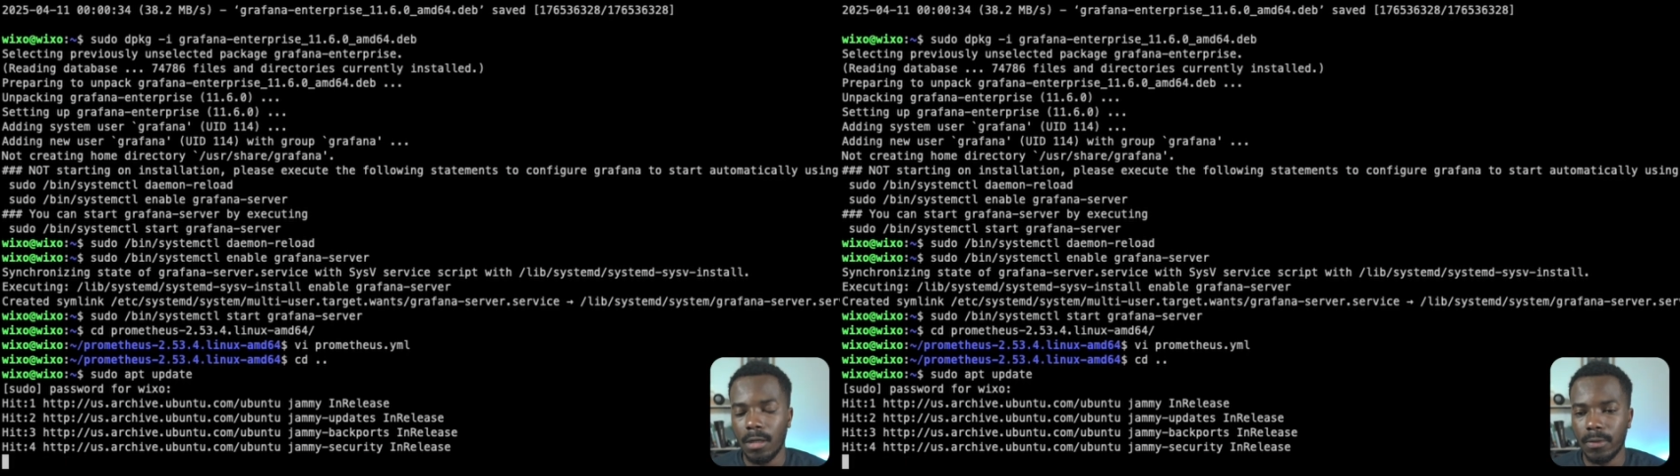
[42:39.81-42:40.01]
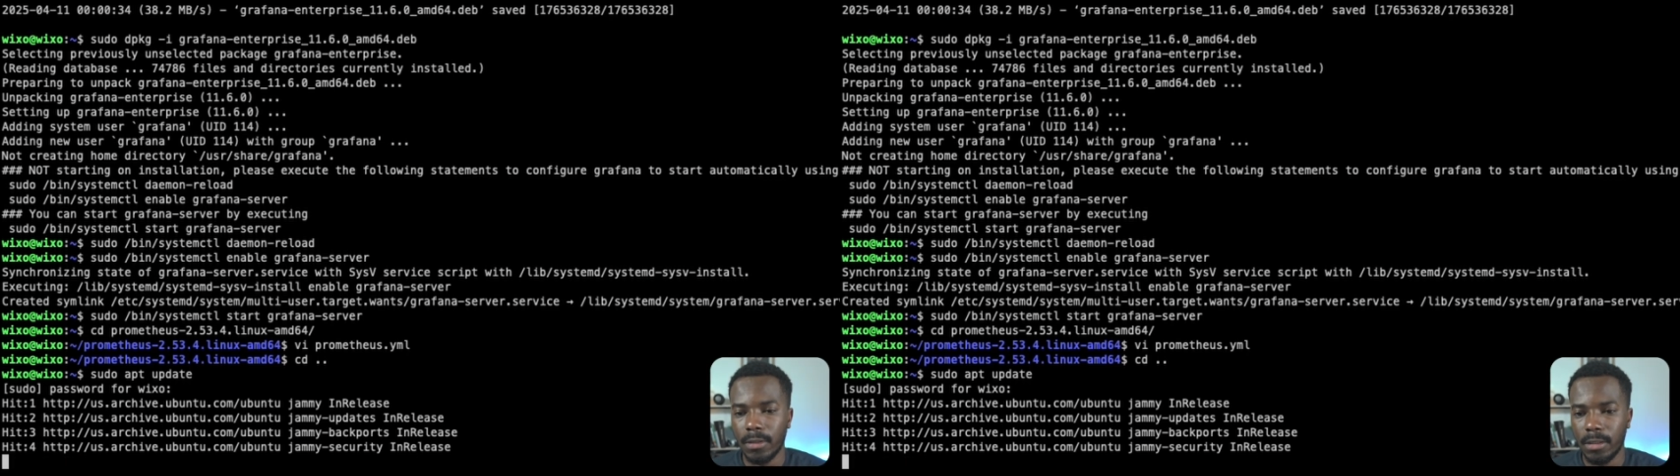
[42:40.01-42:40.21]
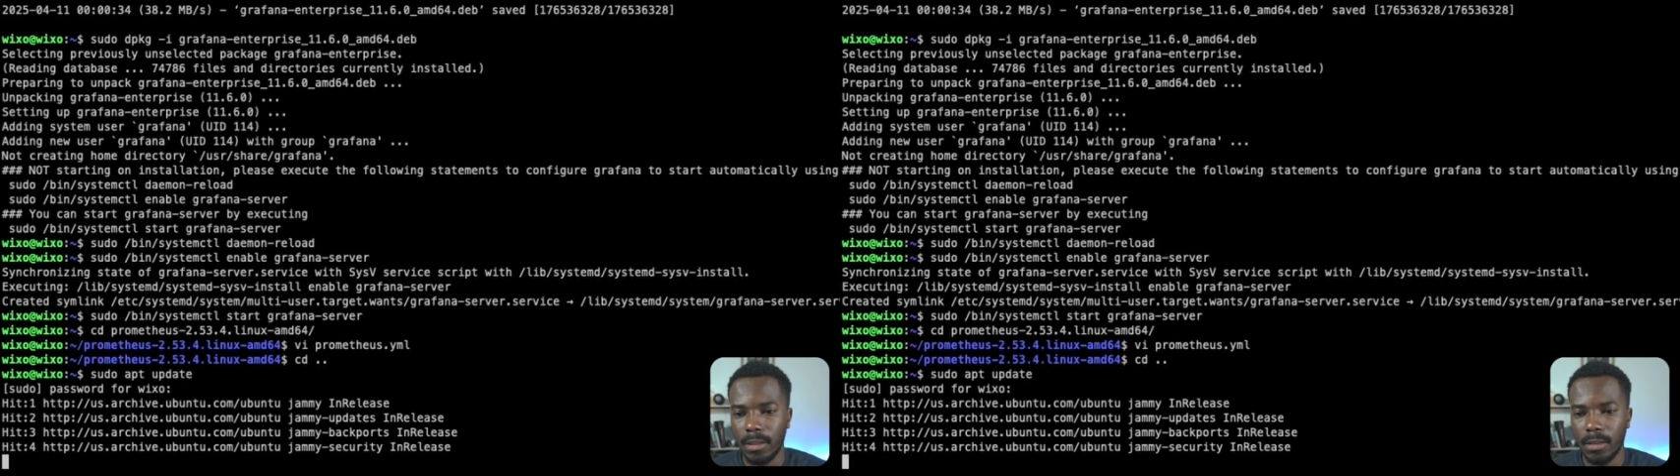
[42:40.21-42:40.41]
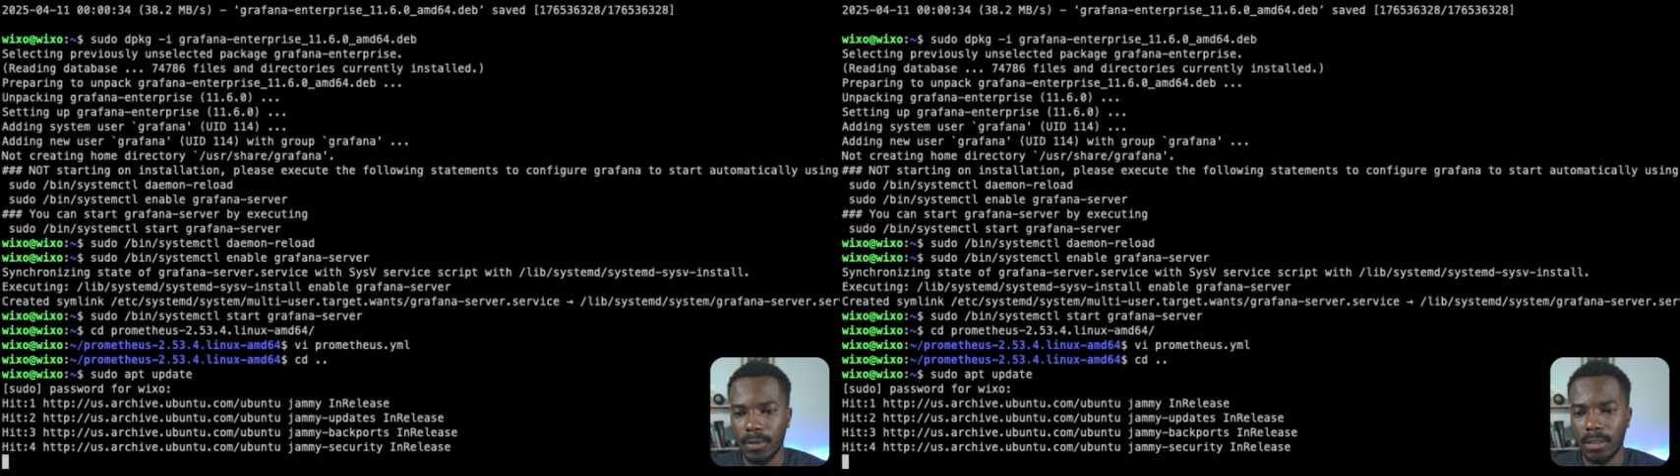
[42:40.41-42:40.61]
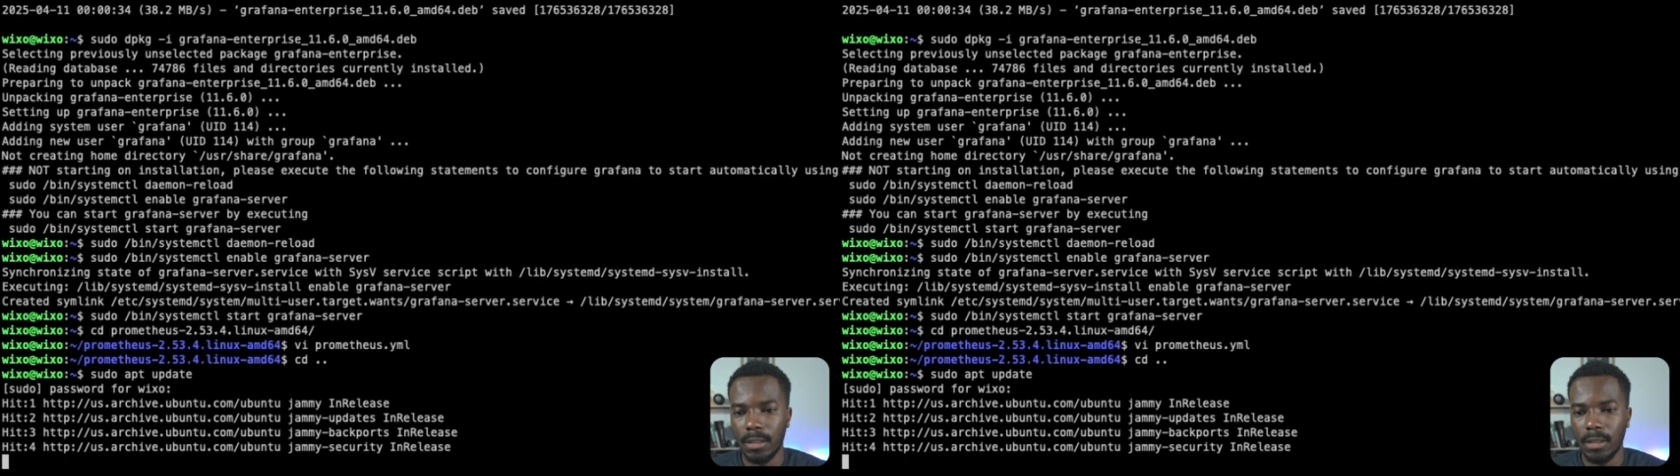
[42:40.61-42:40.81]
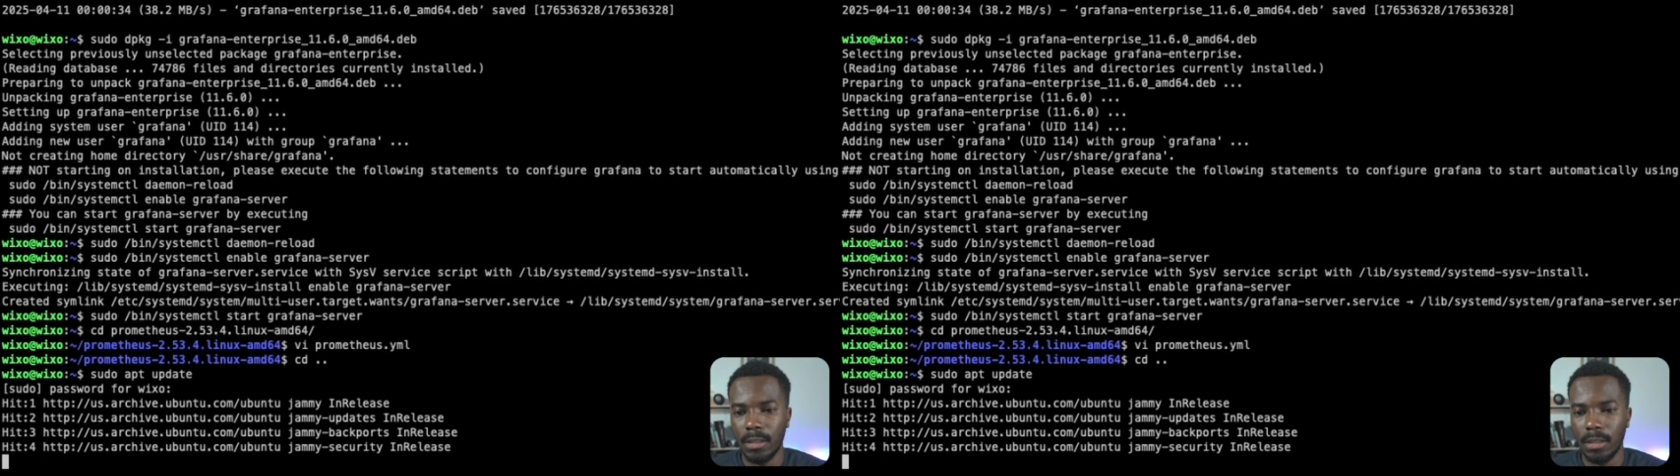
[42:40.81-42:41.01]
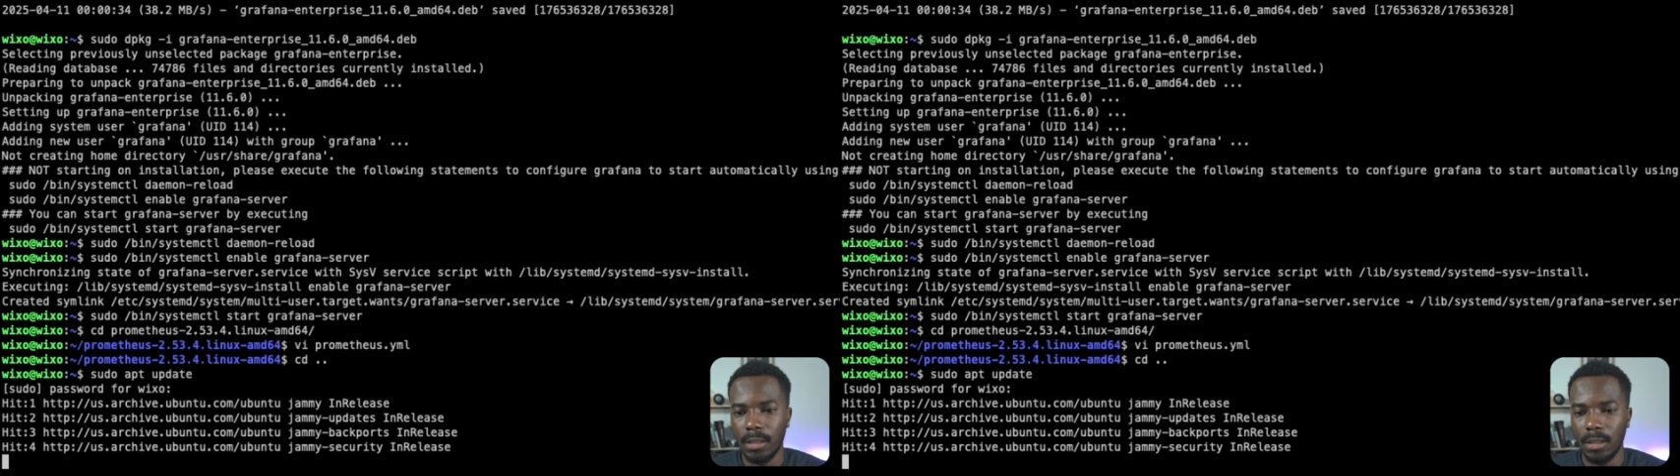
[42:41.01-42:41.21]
Okay,